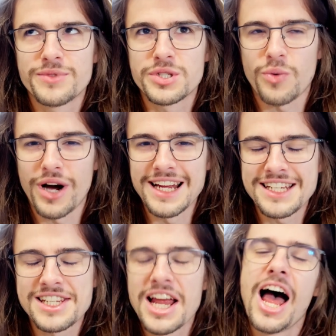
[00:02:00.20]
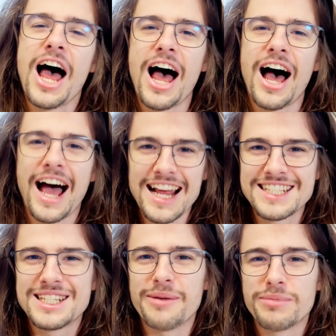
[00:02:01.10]
twice, I
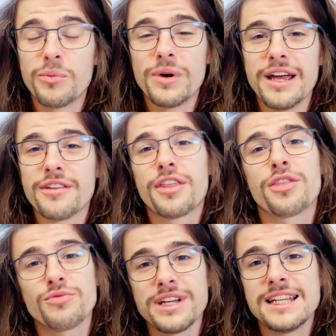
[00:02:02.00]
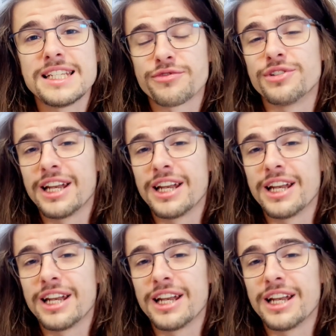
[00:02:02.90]
ended up with three different